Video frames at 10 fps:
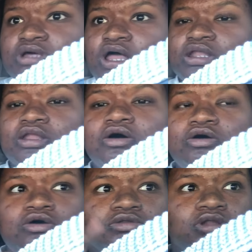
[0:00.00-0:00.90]
a
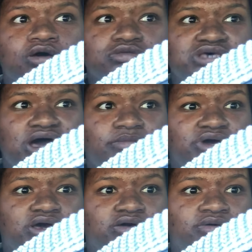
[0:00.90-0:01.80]
long, long time
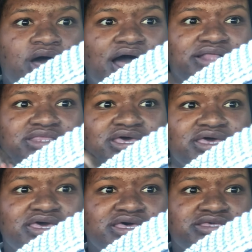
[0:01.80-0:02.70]
ago, I
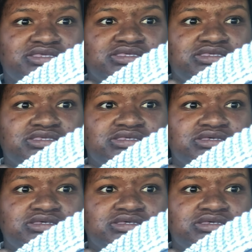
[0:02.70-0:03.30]
think it's